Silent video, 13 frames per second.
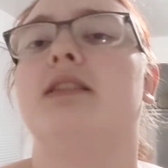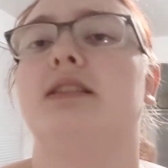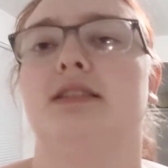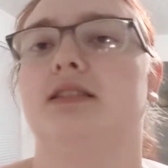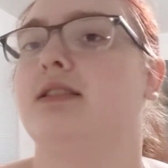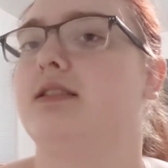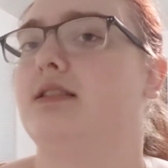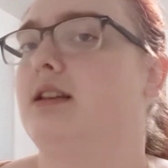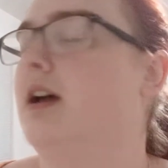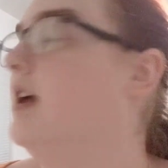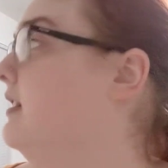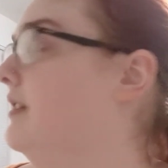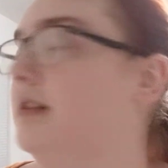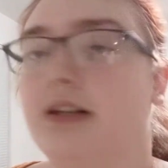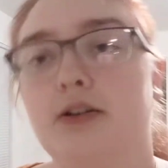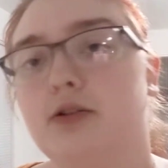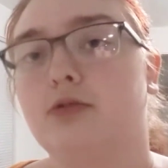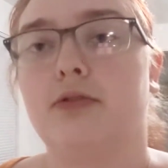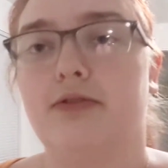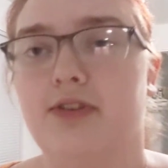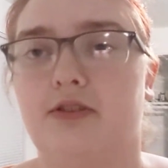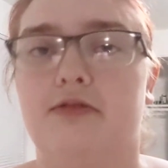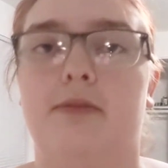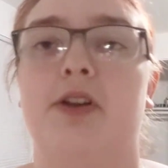This is a little review.